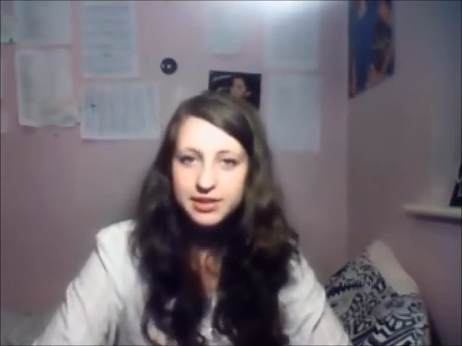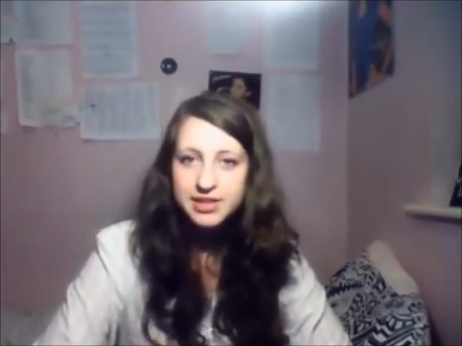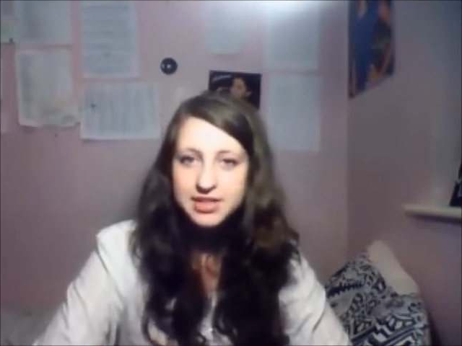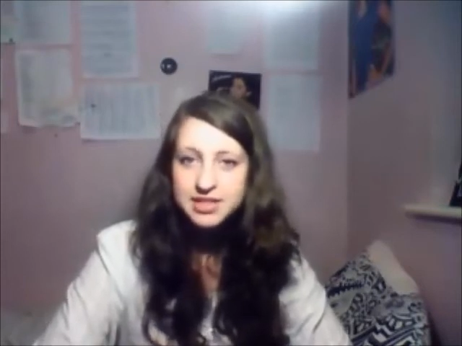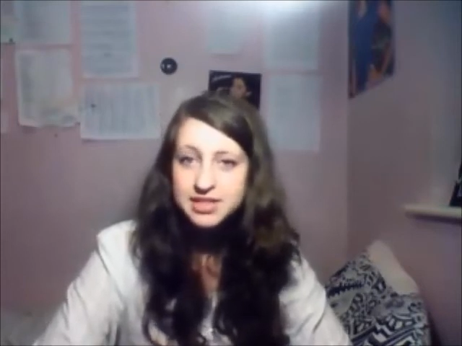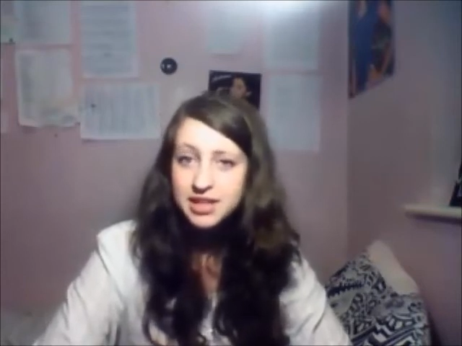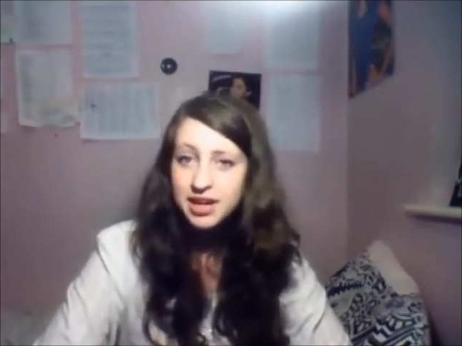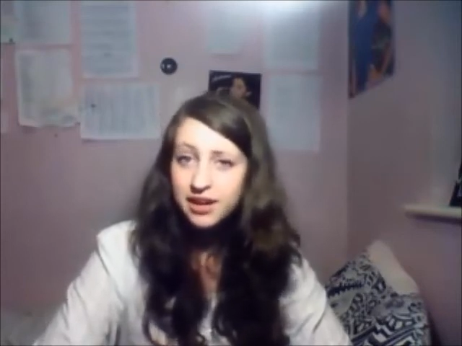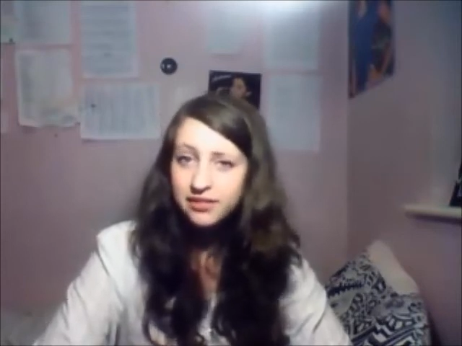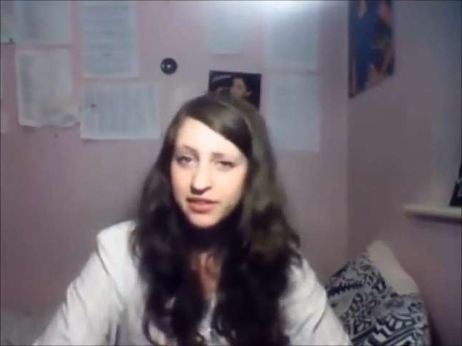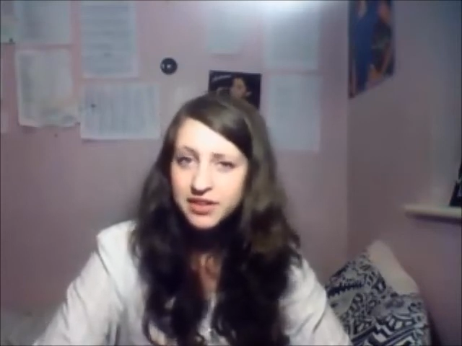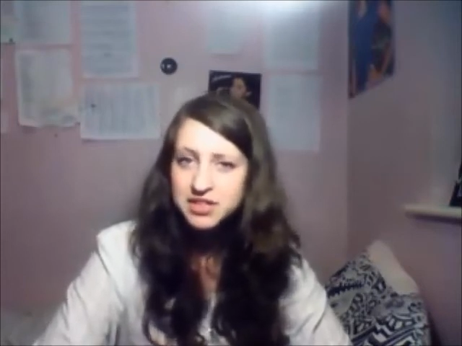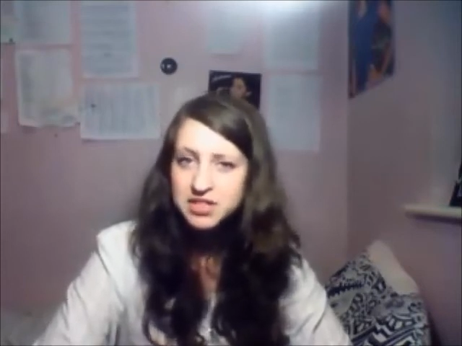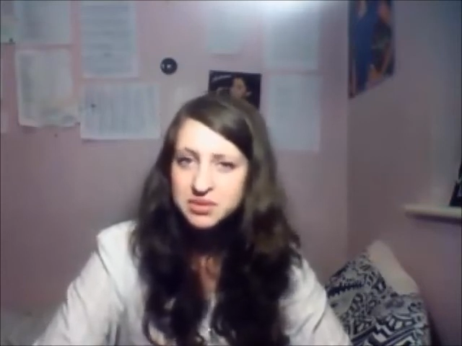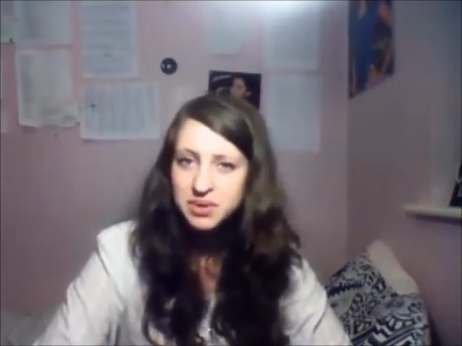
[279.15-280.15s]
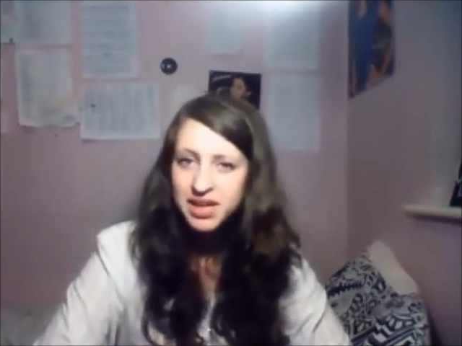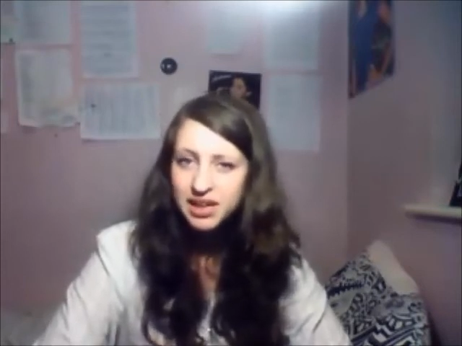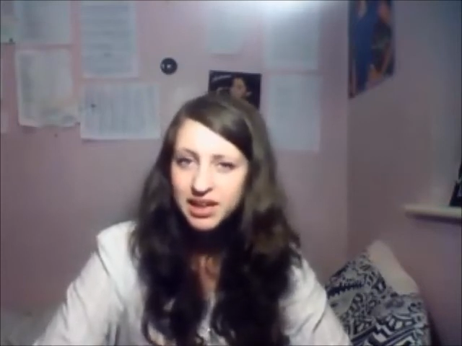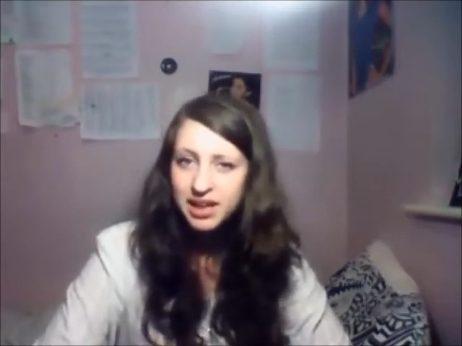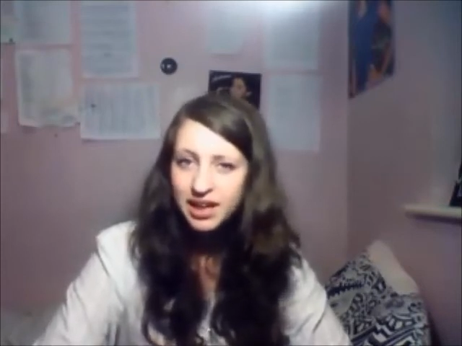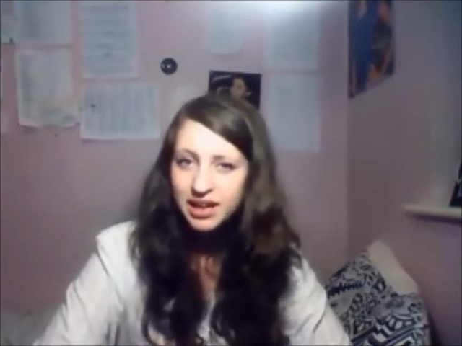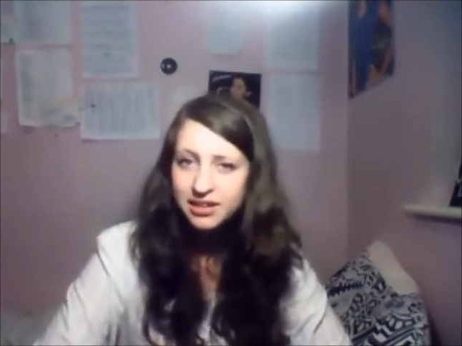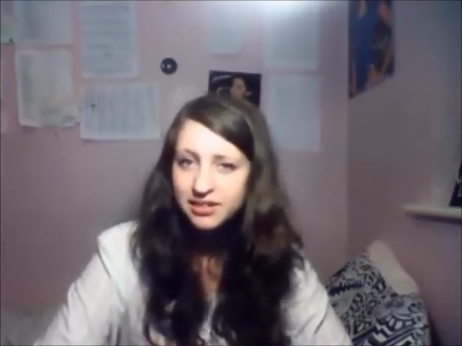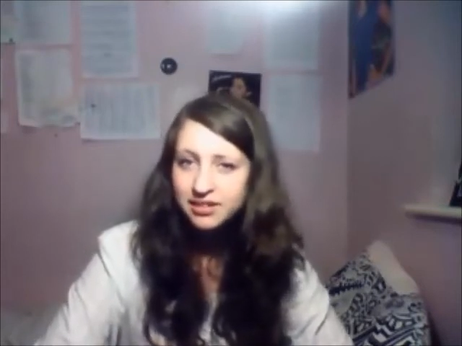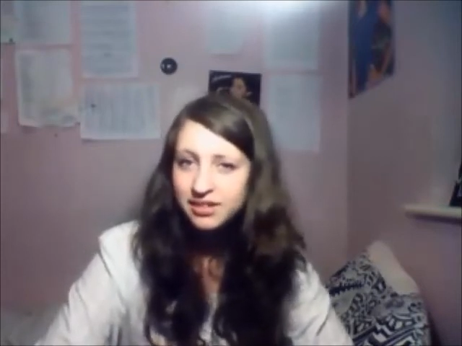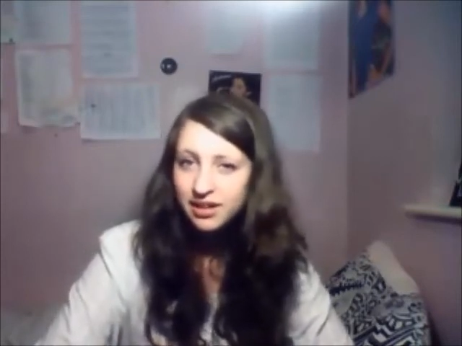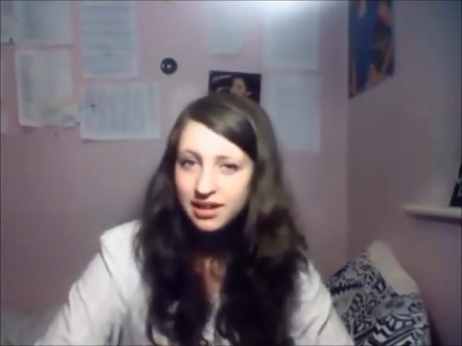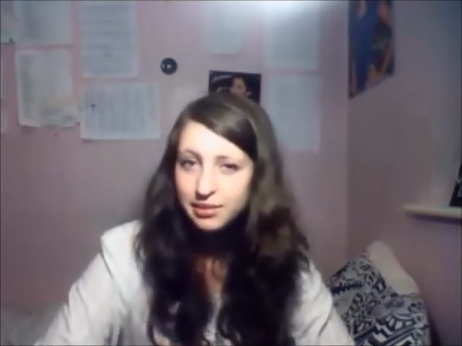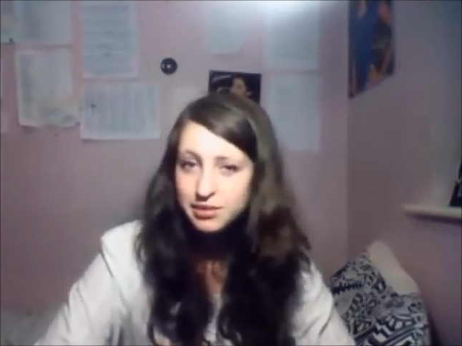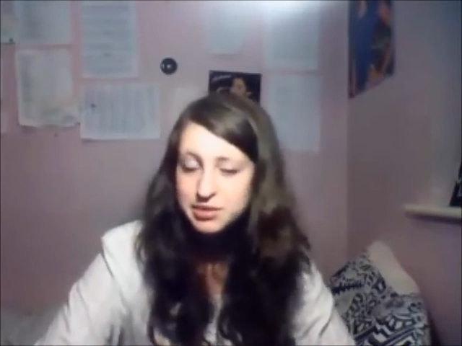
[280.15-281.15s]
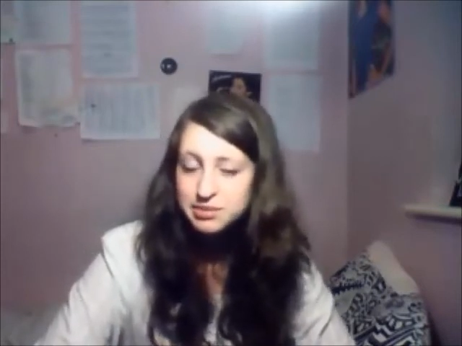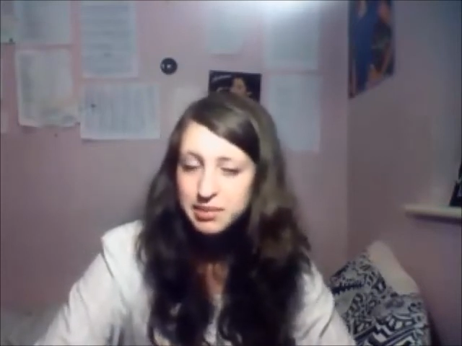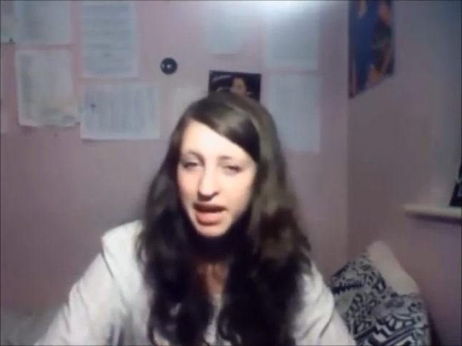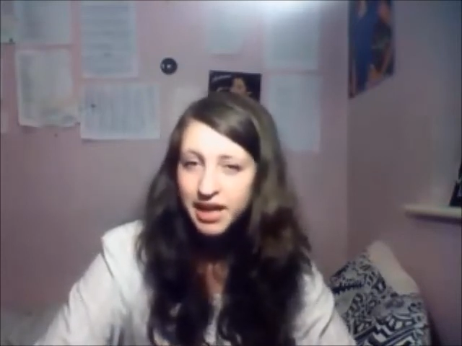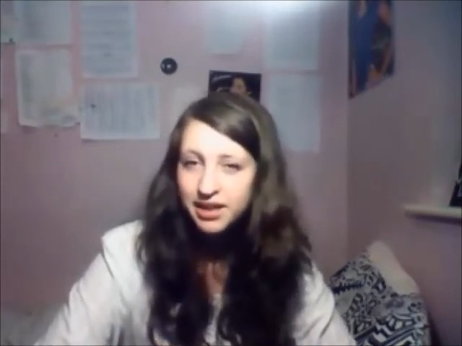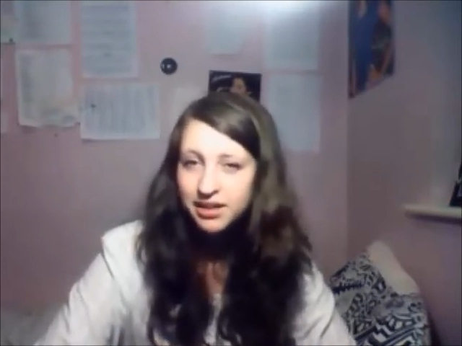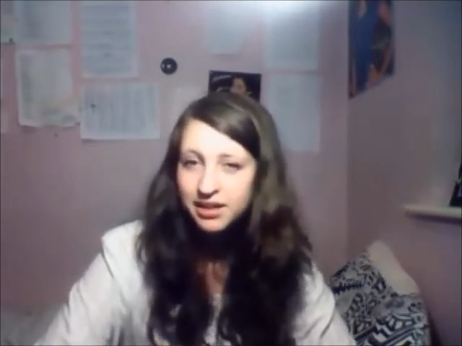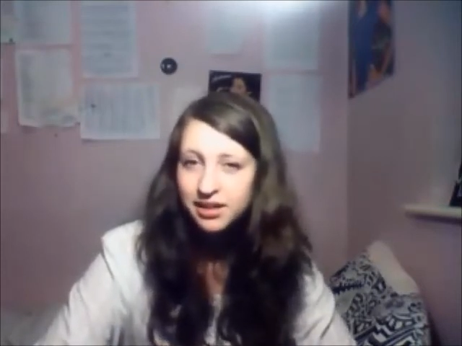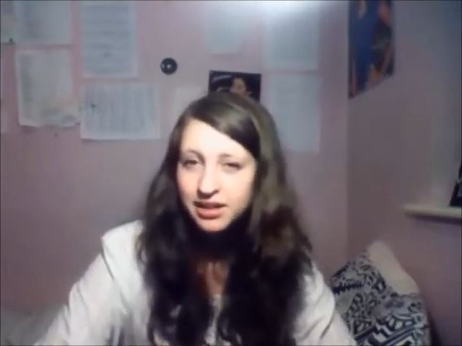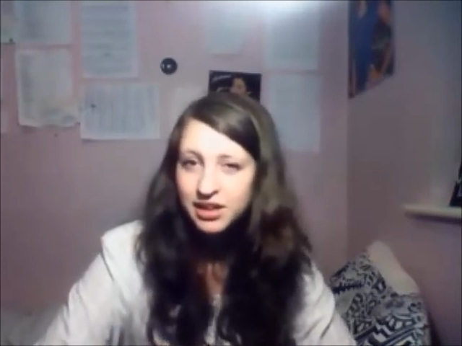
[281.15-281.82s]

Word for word: this is her first week and her name's Meg.